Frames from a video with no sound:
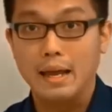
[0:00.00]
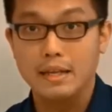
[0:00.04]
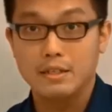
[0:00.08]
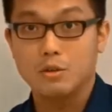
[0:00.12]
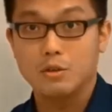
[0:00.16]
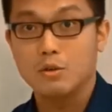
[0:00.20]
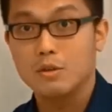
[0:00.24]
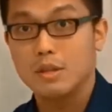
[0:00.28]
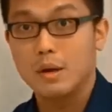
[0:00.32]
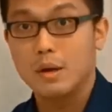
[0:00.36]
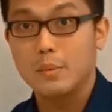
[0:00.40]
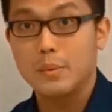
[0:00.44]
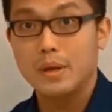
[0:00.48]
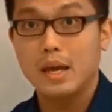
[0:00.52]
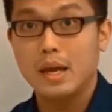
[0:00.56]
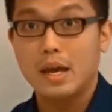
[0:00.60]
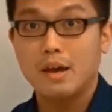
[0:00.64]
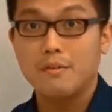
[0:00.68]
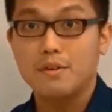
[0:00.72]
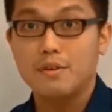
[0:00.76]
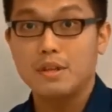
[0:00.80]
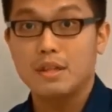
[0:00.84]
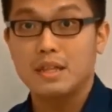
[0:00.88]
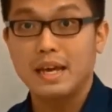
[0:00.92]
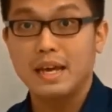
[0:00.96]
And so that we
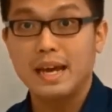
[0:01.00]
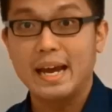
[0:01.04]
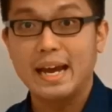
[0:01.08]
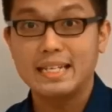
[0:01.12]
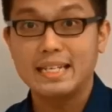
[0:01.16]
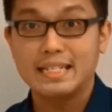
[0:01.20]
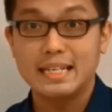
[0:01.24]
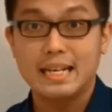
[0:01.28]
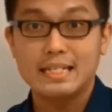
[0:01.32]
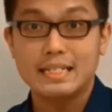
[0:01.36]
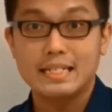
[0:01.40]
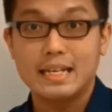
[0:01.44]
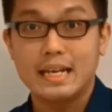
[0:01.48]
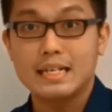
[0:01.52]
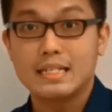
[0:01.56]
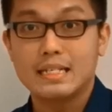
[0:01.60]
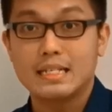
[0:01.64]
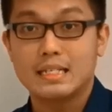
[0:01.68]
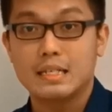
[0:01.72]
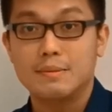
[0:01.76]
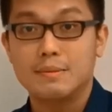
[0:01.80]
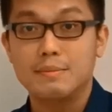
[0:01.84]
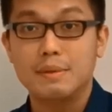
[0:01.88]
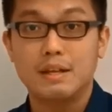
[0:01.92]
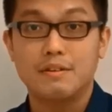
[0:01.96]
have it, the SSS
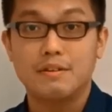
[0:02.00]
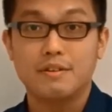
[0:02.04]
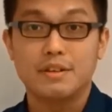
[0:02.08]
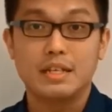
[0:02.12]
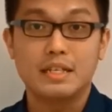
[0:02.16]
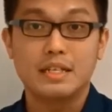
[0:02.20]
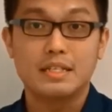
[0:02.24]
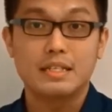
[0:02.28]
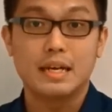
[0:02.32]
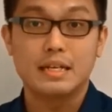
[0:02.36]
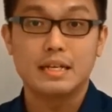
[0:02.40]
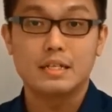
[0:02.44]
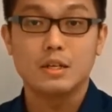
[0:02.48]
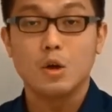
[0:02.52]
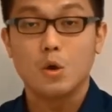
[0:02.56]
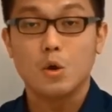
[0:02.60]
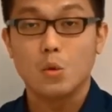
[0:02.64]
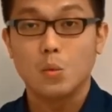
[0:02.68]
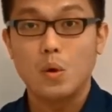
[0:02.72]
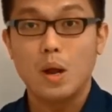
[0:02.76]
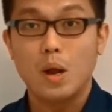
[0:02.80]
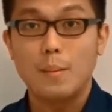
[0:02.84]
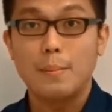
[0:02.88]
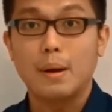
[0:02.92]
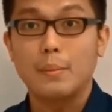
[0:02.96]
similarity test,
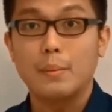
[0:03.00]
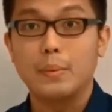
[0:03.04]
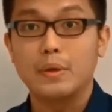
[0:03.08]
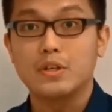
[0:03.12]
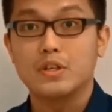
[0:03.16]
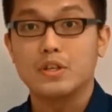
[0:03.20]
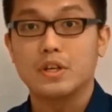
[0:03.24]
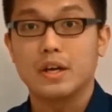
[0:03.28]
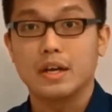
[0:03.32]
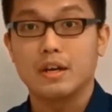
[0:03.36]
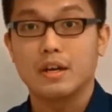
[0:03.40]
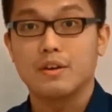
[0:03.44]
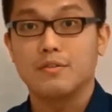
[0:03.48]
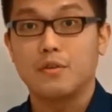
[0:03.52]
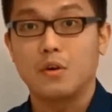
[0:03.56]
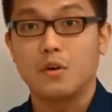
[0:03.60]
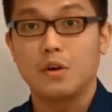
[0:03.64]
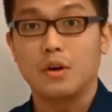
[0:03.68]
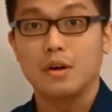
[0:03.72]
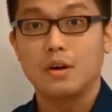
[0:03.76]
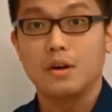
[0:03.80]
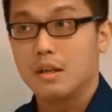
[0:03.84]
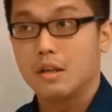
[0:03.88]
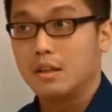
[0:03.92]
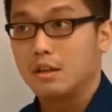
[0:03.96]
whereby we check
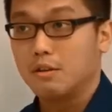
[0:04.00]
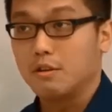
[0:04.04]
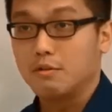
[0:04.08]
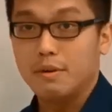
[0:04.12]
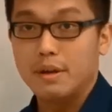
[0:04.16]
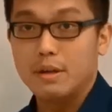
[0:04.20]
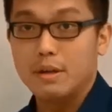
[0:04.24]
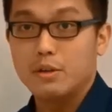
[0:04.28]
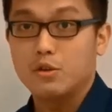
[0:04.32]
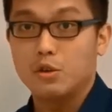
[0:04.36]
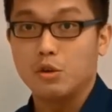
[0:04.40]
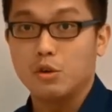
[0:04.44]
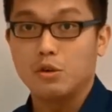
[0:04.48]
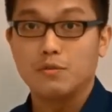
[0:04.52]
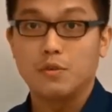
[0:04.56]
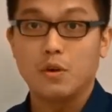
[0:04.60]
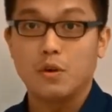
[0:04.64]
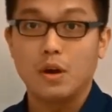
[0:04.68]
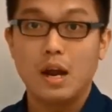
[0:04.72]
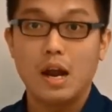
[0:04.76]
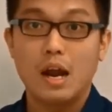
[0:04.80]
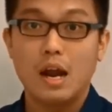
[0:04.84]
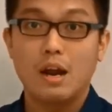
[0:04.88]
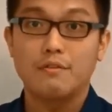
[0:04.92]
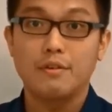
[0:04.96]
for the ratio
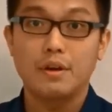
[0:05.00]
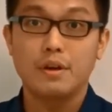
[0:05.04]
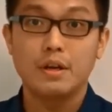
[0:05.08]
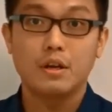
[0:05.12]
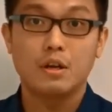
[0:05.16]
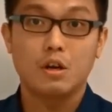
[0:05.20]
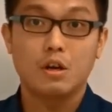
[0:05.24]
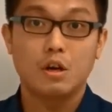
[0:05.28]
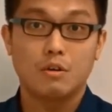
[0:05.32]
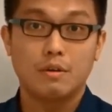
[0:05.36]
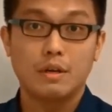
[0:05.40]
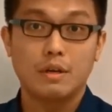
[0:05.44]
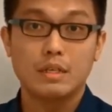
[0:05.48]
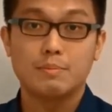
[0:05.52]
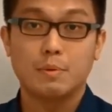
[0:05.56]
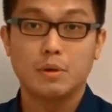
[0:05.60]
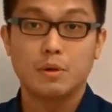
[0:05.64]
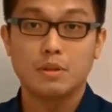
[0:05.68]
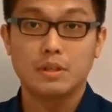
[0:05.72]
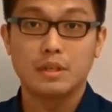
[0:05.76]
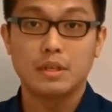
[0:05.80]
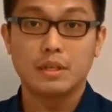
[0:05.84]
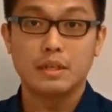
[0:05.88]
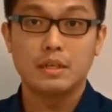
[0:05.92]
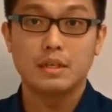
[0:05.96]
for every
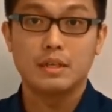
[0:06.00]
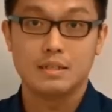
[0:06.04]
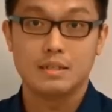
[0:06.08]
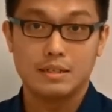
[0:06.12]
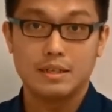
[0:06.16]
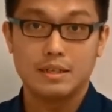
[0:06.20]
corresponding